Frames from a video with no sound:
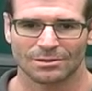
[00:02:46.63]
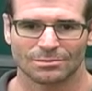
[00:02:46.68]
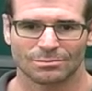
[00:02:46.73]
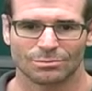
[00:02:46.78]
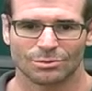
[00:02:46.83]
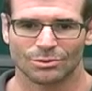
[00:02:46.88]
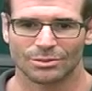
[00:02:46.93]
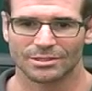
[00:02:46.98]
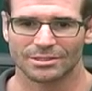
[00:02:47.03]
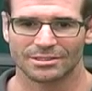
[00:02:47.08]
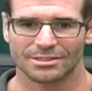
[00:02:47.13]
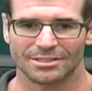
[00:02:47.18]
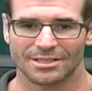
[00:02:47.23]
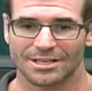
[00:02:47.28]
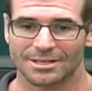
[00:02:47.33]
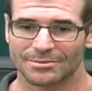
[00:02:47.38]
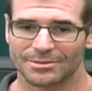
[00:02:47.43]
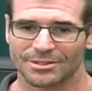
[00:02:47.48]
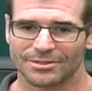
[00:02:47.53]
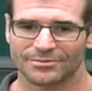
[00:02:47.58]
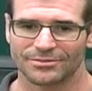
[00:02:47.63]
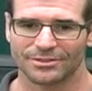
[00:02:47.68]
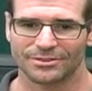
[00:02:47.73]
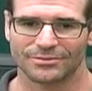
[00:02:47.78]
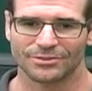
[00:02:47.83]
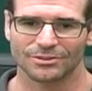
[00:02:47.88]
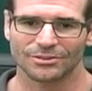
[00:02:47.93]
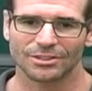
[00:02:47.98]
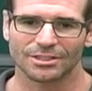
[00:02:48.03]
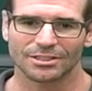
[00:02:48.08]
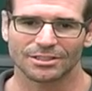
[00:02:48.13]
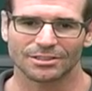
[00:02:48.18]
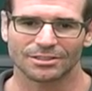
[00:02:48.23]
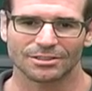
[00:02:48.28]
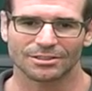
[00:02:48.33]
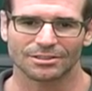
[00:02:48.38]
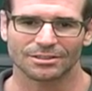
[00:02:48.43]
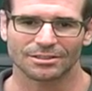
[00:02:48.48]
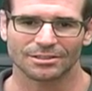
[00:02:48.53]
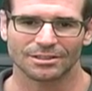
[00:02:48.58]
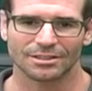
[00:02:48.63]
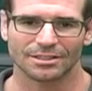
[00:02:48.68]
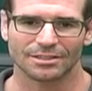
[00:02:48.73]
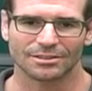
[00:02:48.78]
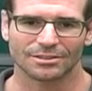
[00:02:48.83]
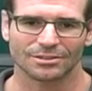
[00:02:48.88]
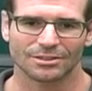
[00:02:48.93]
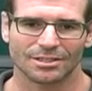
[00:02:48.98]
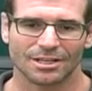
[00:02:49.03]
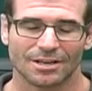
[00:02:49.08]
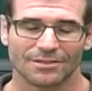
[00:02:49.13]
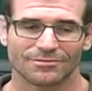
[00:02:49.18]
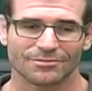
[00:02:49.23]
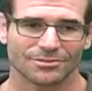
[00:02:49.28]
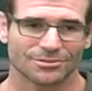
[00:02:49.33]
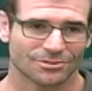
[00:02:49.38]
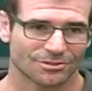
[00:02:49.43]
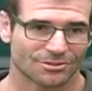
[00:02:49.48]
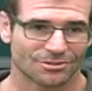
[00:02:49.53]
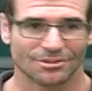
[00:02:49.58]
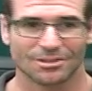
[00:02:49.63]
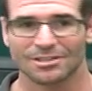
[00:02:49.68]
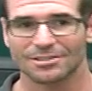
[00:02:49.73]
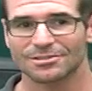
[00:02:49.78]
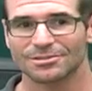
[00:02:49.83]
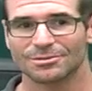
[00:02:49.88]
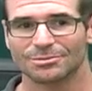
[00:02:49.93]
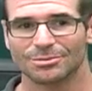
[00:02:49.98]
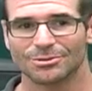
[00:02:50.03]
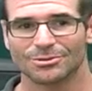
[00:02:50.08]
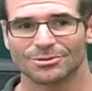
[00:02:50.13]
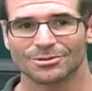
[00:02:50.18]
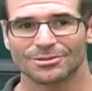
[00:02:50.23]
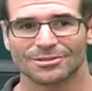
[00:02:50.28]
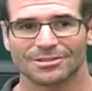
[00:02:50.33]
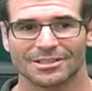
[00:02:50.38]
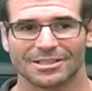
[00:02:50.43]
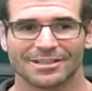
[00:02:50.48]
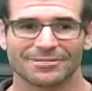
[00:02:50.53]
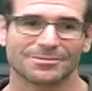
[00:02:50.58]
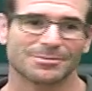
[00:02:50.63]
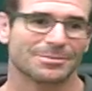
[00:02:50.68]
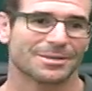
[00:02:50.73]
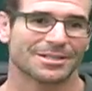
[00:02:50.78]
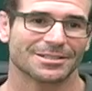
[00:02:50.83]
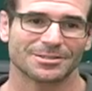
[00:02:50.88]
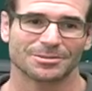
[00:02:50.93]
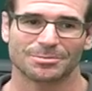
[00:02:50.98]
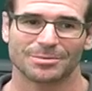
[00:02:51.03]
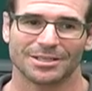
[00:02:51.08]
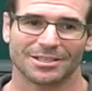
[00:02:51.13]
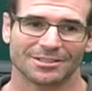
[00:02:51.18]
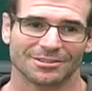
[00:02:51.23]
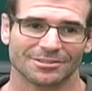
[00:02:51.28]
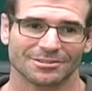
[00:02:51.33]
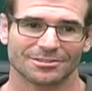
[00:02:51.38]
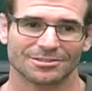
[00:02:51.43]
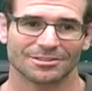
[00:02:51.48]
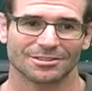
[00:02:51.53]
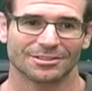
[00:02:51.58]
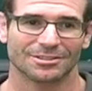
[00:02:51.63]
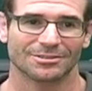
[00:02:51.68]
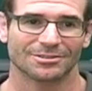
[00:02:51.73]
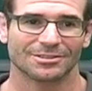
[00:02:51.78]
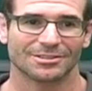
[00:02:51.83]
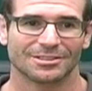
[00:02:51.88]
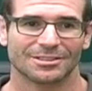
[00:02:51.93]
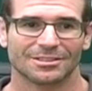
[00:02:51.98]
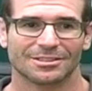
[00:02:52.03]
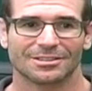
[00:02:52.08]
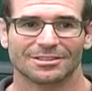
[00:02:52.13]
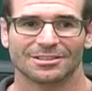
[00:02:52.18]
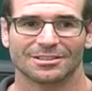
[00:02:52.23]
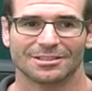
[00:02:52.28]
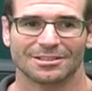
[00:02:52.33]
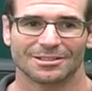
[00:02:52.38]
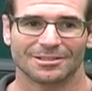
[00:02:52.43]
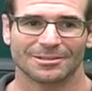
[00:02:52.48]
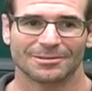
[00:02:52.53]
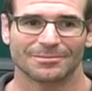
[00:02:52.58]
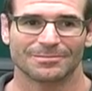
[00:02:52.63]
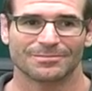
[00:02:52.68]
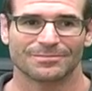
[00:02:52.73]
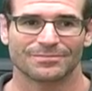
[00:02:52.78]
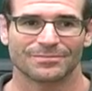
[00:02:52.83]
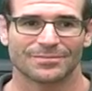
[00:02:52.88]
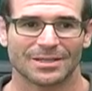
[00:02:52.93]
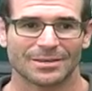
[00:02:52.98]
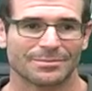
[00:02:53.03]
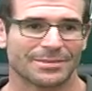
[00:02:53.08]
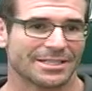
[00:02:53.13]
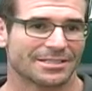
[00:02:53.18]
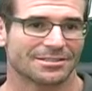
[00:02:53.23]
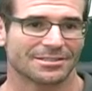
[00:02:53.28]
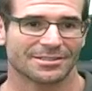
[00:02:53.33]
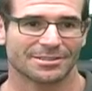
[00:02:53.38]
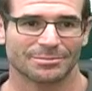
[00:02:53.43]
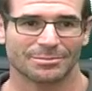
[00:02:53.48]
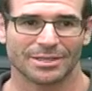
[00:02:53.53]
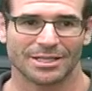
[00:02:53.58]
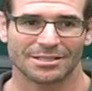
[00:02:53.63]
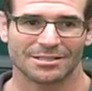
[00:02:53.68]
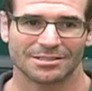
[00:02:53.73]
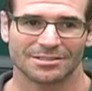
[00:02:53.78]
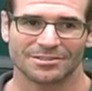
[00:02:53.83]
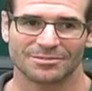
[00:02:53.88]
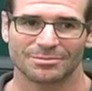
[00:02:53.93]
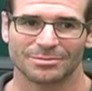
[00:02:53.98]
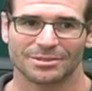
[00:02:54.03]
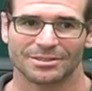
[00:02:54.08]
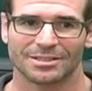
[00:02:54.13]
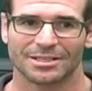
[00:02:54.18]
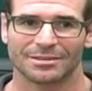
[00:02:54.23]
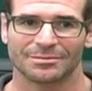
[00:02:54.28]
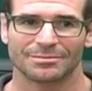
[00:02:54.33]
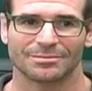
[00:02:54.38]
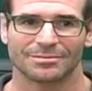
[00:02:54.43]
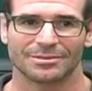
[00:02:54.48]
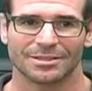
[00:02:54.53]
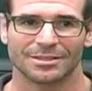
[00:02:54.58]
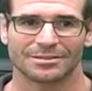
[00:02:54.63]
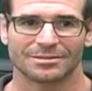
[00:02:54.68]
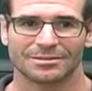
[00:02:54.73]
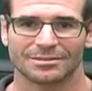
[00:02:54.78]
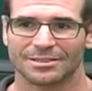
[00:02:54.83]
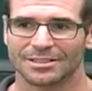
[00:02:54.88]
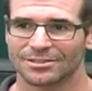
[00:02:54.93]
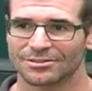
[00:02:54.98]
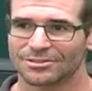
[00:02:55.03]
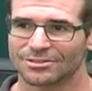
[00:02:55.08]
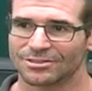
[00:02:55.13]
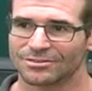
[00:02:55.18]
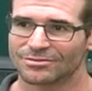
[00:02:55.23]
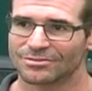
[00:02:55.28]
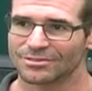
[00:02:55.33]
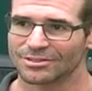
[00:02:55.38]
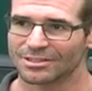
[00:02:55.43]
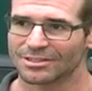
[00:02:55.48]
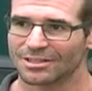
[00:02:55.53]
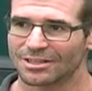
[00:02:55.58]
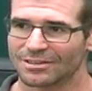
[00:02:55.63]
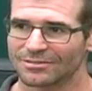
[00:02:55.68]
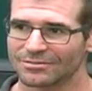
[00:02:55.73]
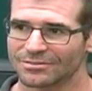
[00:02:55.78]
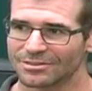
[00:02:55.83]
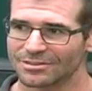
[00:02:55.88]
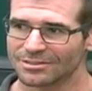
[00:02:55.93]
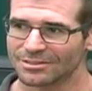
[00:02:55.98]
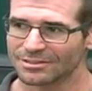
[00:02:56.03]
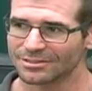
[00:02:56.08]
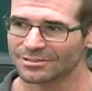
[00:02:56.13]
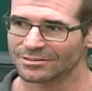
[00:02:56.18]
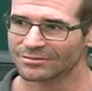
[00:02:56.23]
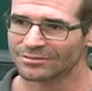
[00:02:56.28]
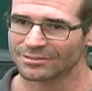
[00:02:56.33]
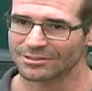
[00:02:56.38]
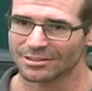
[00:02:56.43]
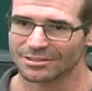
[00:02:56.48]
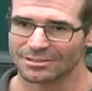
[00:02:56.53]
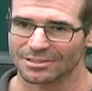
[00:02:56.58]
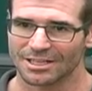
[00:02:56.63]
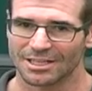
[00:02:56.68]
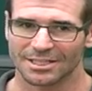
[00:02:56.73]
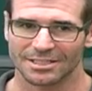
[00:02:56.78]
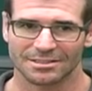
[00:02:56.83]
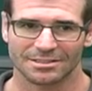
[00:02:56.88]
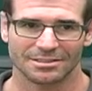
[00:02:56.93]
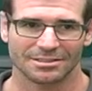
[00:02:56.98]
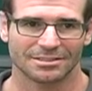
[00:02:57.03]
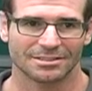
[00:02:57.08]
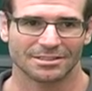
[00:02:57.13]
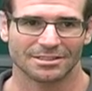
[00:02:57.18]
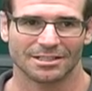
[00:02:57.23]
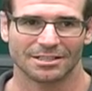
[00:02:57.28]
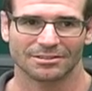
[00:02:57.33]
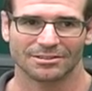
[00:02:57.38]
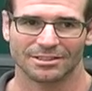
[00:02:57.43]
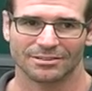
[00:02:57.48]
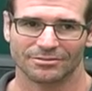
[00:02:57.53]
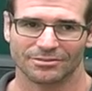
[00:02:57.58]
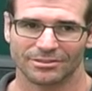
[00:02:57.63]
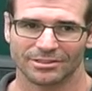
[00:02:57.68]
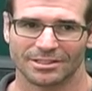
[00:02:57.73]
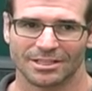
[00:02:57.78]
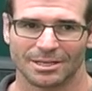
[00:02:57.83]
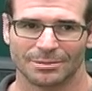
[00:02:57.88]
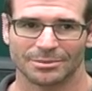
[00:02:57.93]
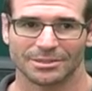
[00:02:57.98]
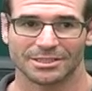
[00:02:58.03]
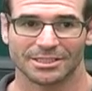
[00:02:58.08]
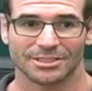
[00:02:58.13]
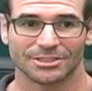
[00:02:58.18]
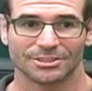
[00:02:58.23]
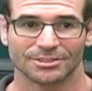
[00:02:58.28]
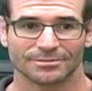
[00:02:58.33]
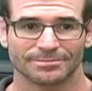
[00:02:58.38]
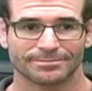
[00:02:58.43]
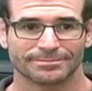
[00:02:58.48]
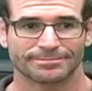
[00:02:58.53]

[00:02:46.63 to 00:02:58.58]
Boise, if you look at the conference across the board, everybody's better. So that makes it competitive, but that's good for the conference and good for our guys to see that level of competition.